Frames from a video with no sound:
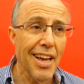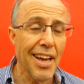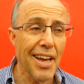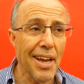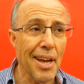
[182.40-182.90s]

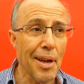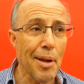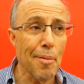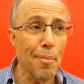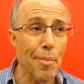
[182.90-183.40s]

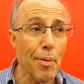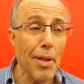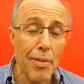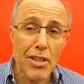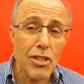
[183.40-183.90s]
But
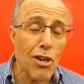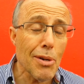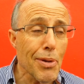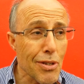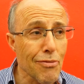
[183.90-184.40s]
yeah, there's still
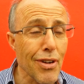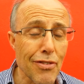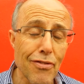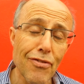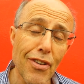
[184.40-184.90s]
going to be some
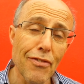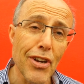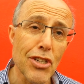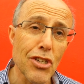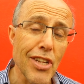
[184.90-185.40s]
fun
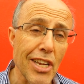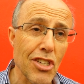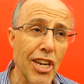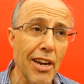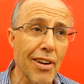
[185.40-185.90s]
fixtures
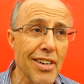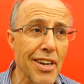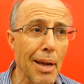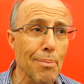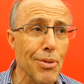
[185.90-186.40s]
next year, and
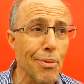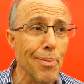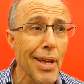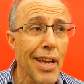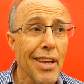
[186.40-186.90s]

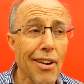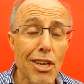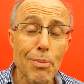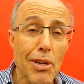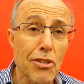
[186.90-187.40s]
some
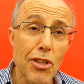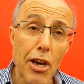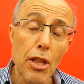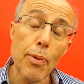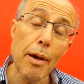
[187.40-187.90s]
nice places to
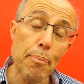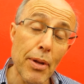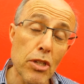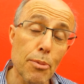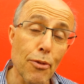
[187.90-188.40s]
go that we haven't
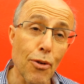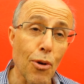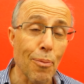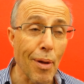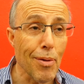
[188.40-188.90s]
been to
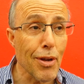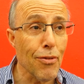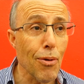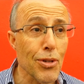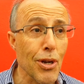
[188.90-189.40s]
before. I'm looking
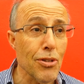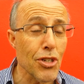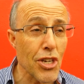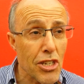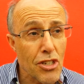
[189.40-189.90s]
forward to going to
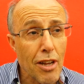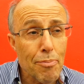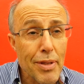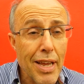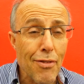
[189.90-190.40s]
Chester. I
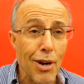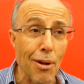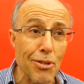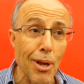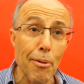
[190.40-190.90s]
haven't been there for a
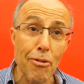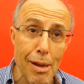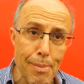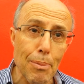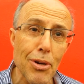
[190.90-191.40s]
long time.
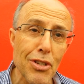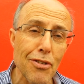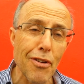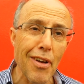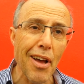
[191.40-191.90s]
Great memories
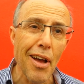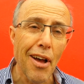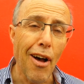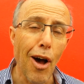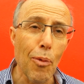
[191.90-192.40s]
of
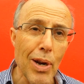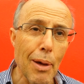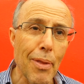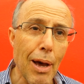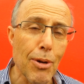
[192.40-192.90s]
our win
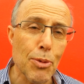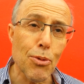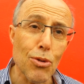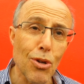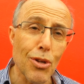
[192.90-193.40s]
up there, which
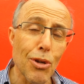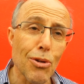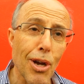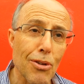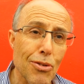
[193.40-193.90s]
brought on
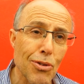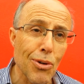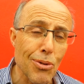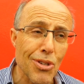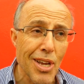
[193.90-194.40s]
Newcastle, of
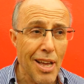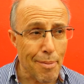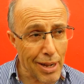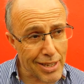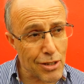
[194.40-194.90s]
course.
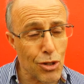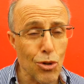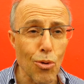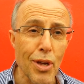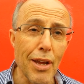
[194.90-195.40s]
Back down to
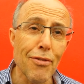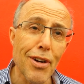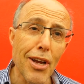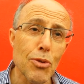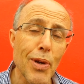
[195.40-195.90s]
Torquay for a
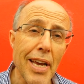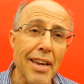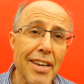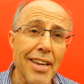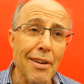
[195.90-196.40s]
nice
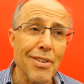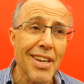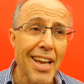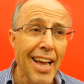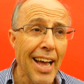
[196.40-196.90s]
weekend in
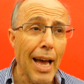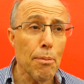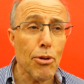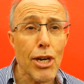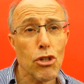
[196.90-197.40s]
Devon,
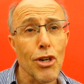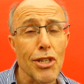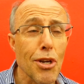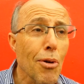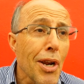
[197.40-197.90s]
and Braintree.
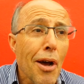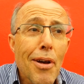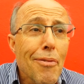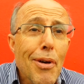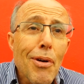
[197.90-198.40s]
So you
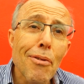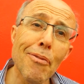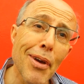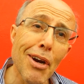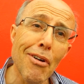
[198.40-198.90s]
know, we got a
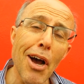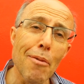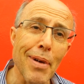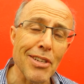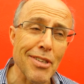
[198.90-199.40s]
right
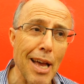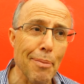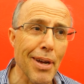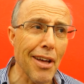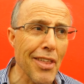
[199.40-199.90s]
old mix there.
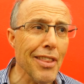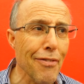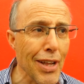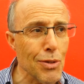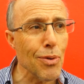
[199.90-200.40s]
But I think the
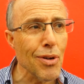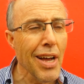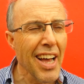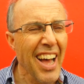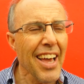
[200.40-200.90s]
fans will.
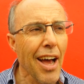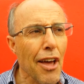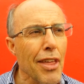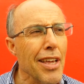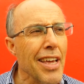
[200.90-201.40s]
Yeah,
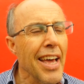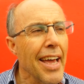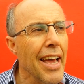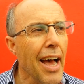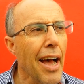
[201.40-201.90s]
I think
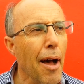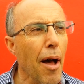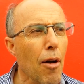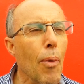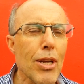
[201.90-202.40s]

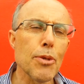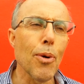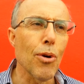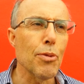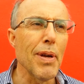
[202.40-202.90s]
our away
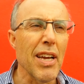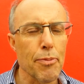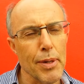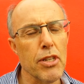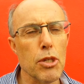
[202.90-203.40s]
support has
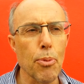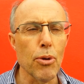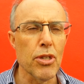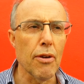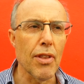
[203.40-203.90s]
been
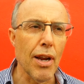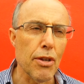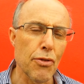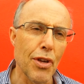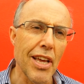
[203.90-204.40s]
disappointing over the
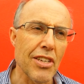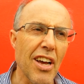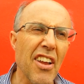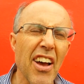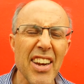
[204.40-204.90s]
last few years.
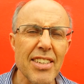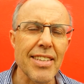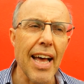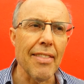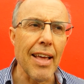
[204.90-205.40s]
I
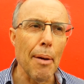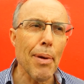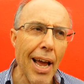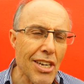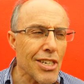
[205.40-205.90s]
understand that.
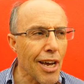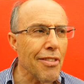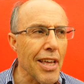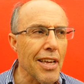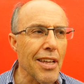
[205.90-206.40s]
But actually, I
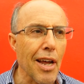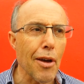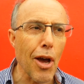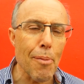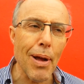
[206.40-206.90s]
think, you know,
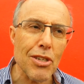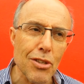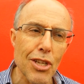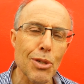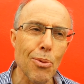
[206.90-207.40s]
going back to
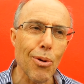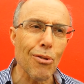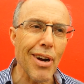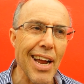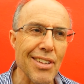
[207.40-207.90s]
these
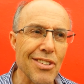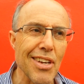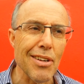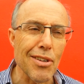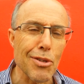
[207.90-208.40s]
smaller grounds
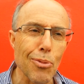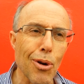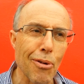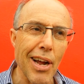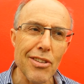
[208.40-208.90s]
and
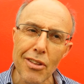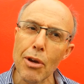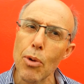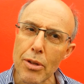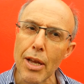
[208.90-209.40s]
smaller crowds, I
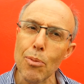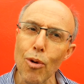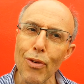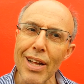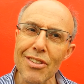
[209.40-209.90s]
think we'll take
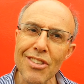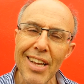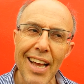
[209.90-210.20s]
more fans.